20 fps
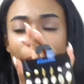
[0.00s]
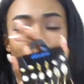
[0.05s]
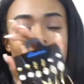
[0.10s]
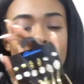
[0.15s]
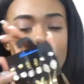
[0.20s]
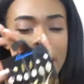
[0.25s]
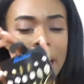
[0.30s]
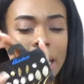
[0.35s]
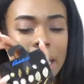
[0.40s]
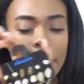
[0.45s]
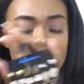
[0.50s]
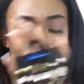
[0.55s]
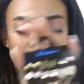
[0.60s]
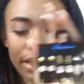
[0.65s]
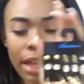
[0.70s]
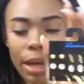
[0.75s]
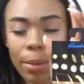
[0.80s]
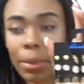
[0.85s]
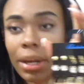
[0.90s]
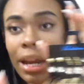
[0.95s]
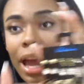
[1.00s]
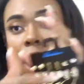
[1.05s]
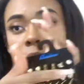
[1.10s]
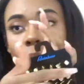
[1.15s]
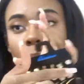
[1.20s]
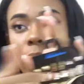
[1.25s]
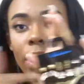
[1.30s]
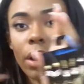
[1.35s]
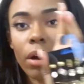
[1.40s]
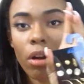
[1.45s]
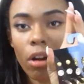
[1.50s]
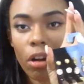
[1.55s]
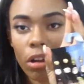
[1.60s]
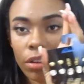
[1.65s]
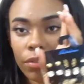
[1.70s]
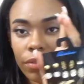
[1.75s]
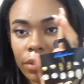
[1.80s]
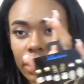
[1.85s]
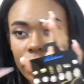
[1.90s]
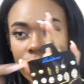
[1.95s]
but I like them, and I'll wear all
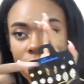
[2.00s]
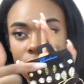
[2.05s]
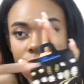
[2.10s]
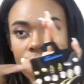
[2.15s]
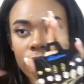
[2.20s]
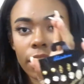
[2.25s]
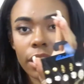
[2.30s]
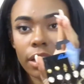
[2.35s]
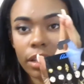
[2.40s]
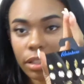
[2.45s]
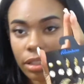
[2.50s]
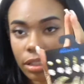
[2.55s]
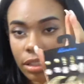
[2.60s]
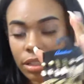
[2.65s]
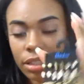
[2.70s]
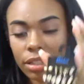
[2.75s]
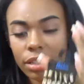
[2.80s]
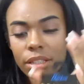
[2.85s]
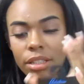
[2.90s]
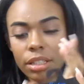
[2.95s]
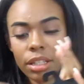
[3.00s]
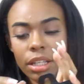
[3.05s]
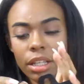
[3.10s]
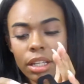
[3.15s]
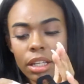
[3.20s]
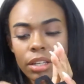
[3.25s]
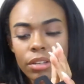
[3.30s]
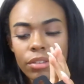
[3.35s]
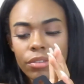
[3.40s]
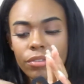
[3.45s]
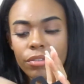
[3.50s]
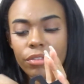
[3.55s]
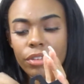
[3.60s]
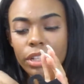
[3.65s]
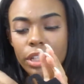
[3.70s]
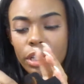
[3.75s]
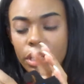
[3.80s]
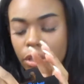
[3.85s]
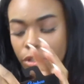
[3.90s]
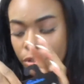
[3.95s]
of these studs.
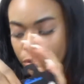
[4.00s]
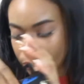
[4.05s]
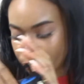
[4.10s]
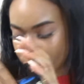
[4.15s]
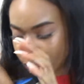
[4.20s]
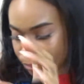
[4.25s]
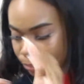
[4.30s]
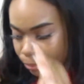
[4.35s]
Really cute.